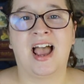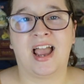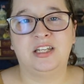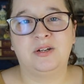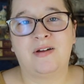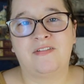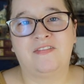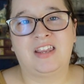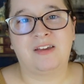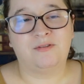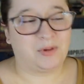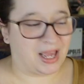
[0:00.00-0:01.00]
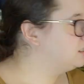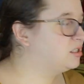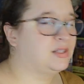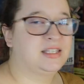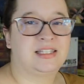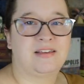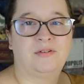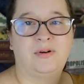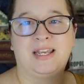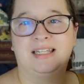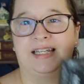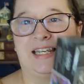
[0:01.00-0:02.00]
I do have a giveaway. So this
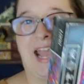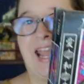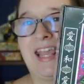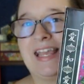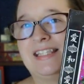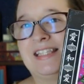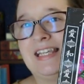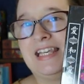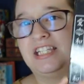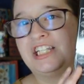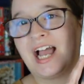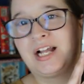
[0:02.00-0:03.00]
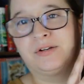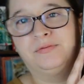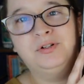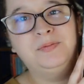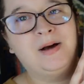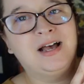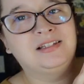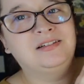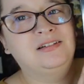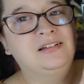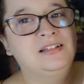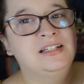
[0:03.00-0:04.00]
giveaway today is the Jacarou
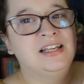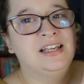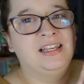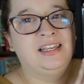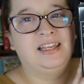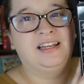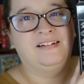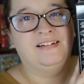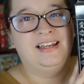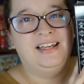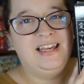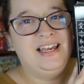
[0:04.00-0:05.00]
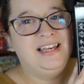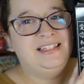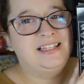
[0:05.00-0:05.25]
puzzle. Here it is.